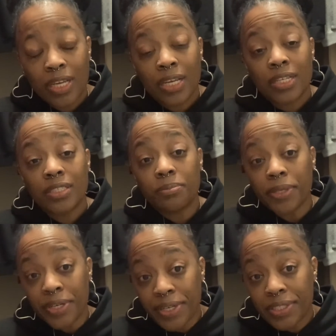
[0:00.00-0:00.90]

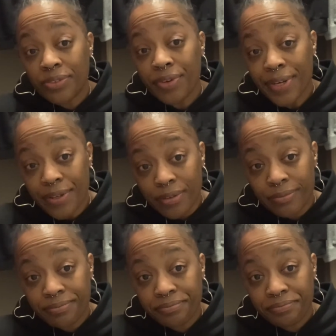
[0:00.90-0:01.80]
Spirit is real.
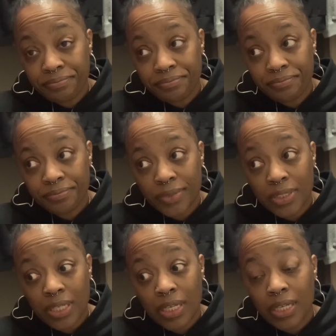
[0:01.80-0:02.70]

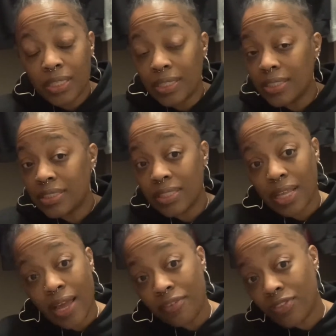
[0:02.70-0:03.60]
This
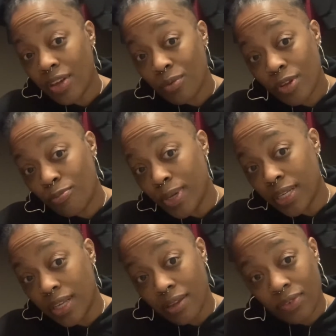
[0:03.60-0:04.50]
life that we've been
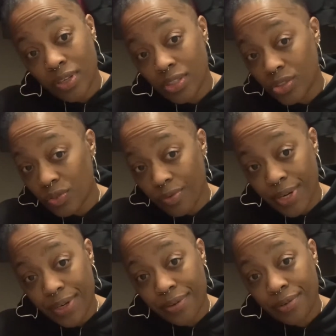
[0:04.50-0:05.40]
given is
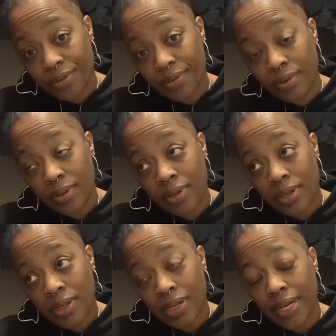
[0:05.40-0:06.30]
real,
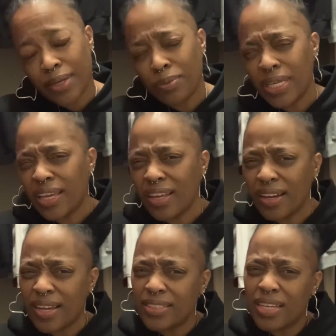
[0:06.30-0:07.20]
and we
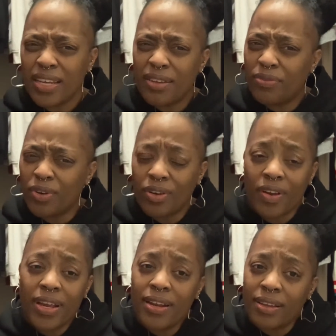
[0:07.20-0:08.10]
cannot take it for
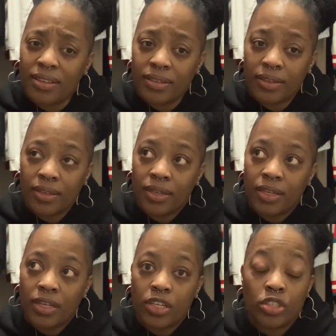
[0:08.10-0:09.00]
granted.
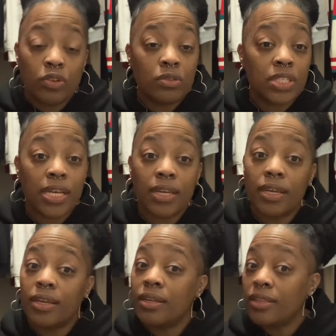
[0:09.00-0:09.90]
Don't take
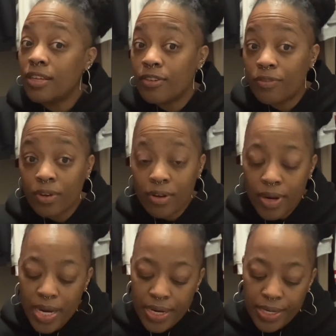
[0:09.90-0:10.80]
anything for
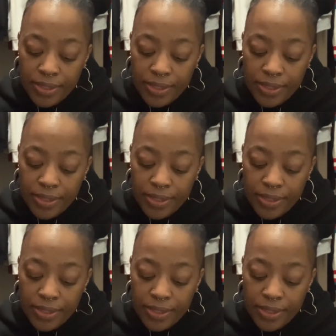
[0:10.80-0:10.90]
granted.